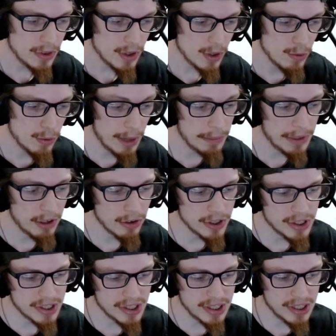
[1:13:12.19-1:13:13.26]
What I'm curious
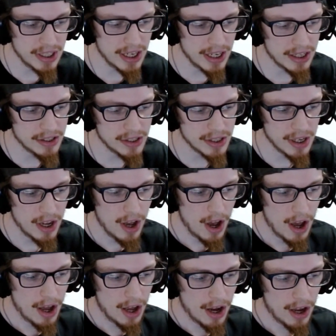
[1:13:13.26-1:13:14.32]
to see is
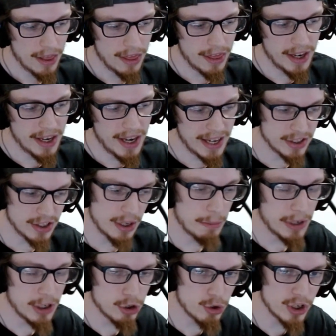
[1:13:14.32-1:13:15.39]
the next
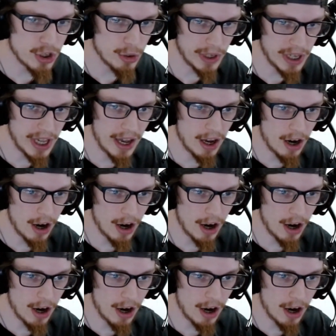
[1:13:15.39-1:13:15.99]
administration that we get,